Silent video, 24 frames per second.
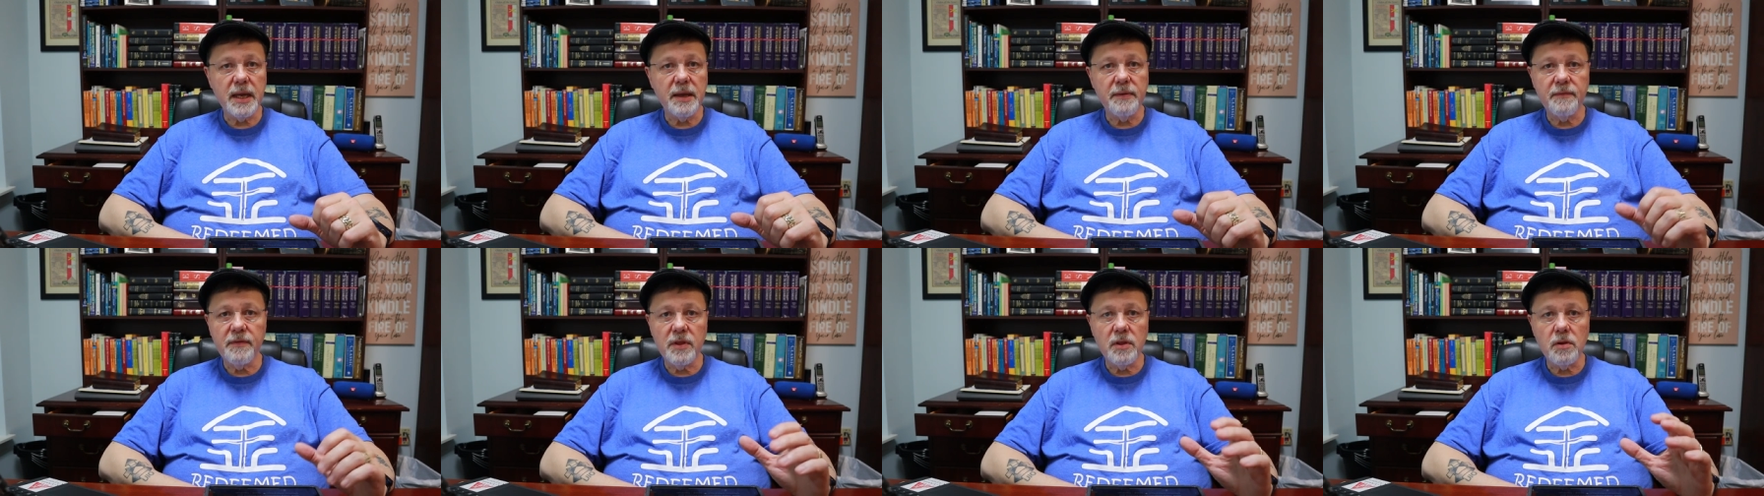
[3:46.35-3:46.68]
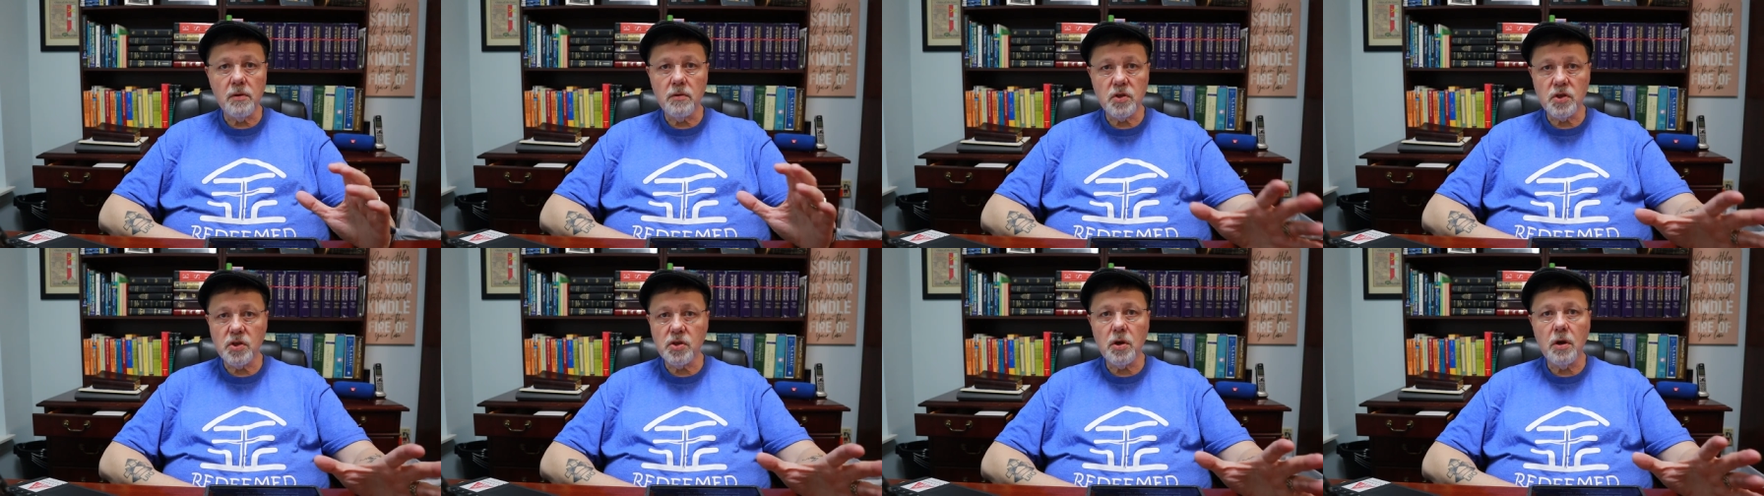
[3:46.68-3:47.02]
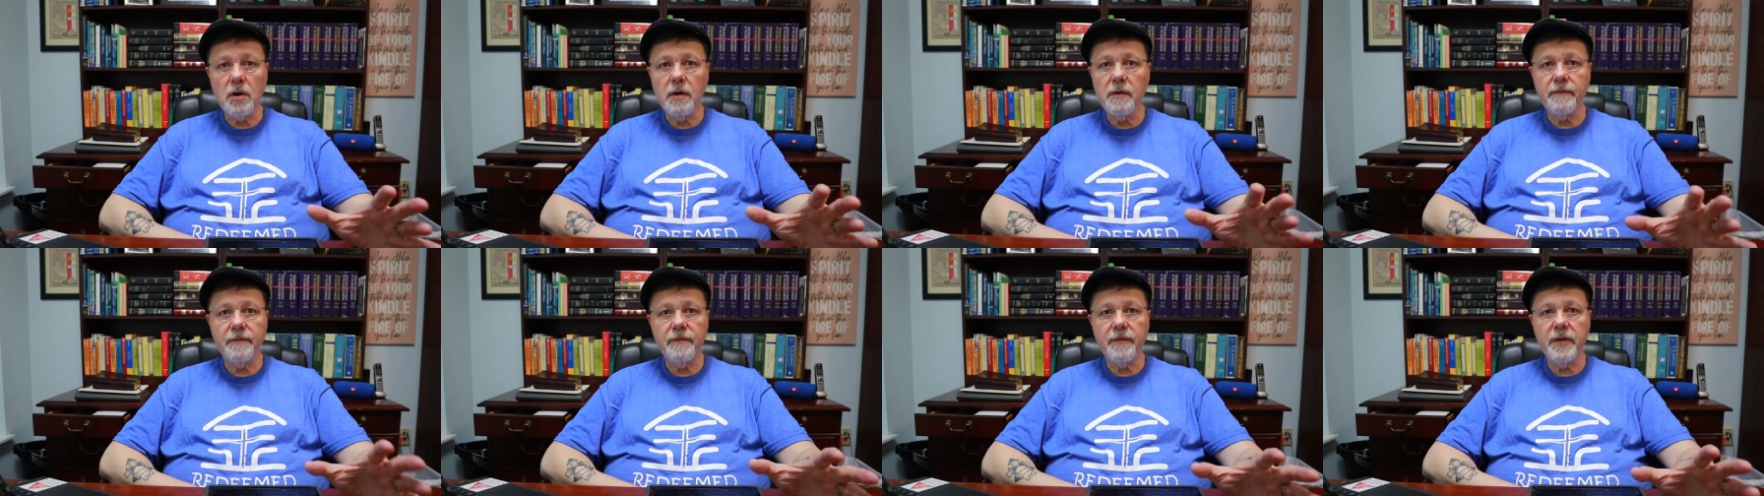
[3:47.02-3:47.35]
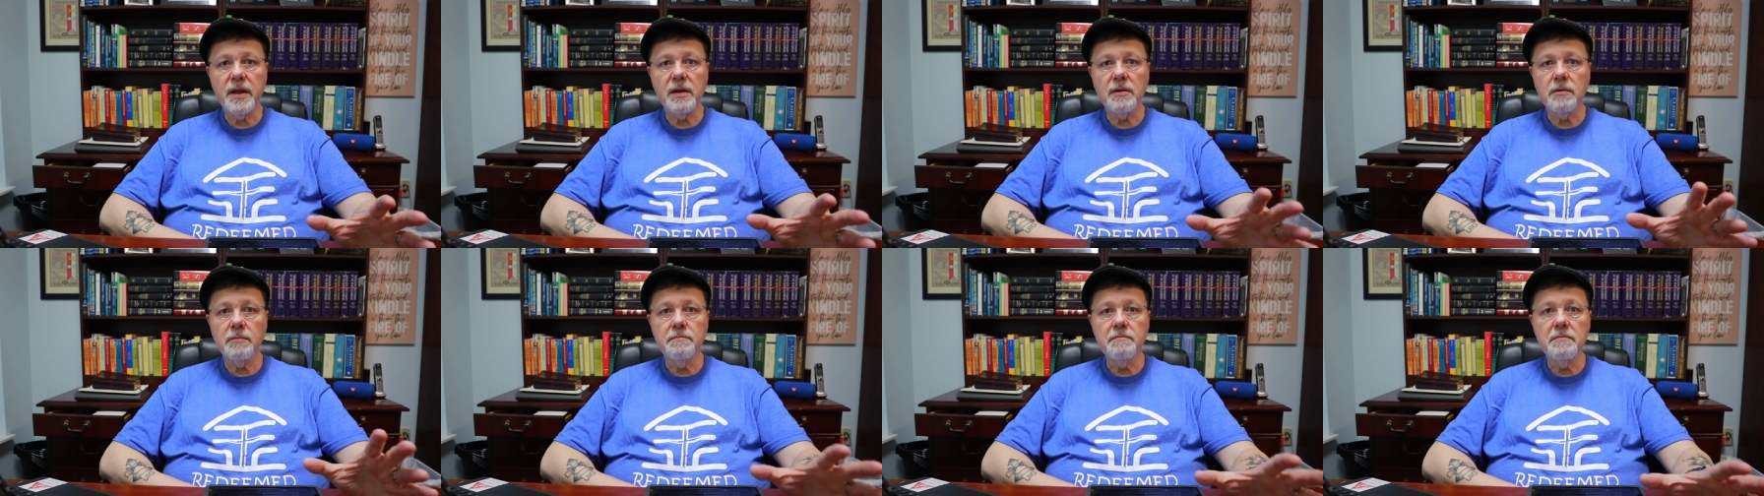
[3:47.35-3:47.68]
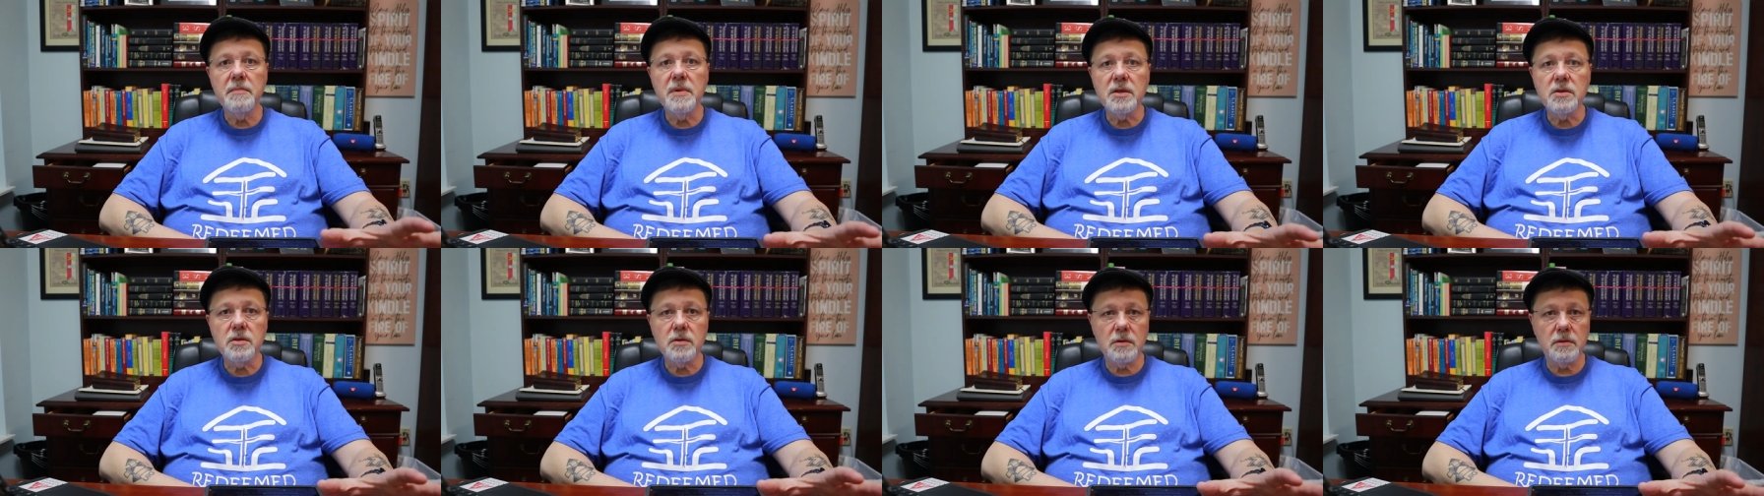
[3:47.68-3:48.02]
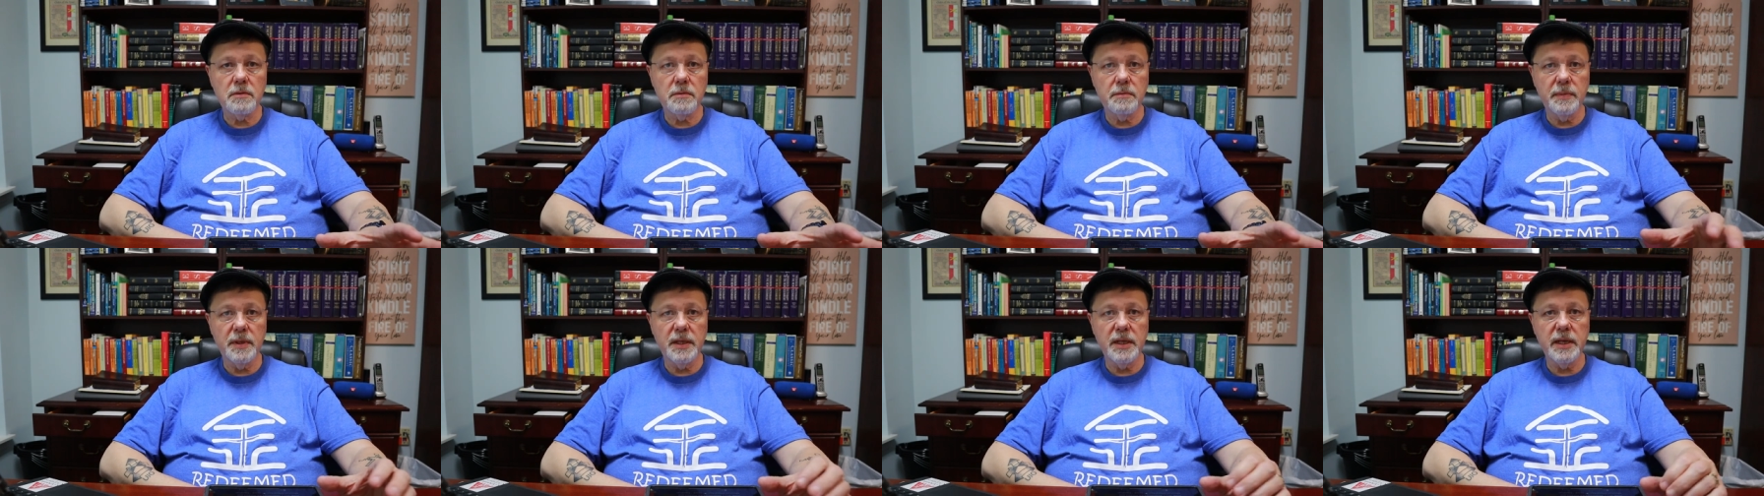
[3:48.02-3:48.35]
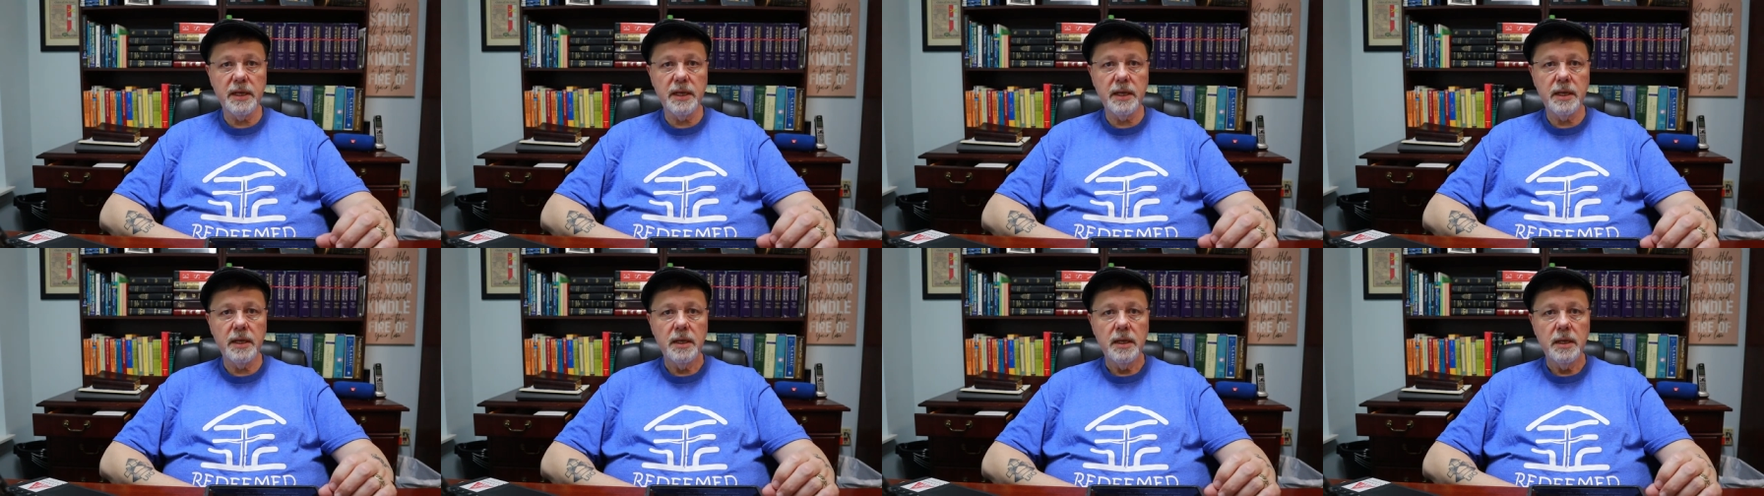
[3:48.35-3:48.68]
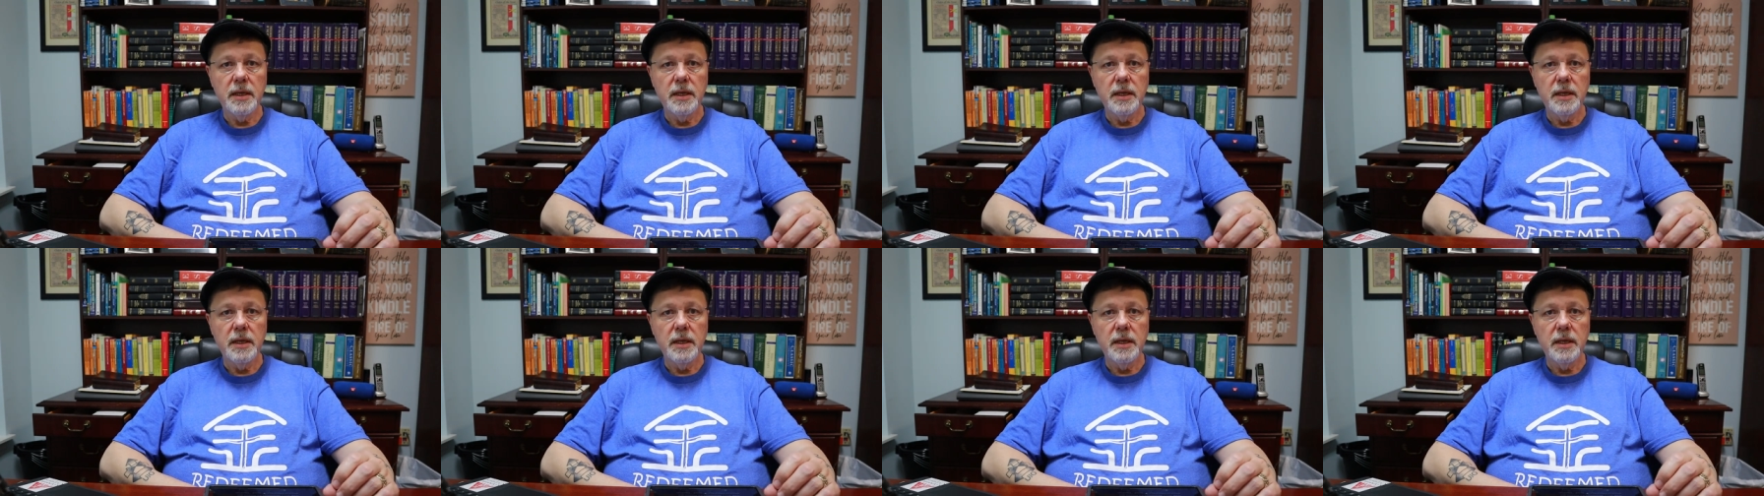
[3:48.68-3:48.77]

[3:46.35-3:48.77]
even though Saul failed miserably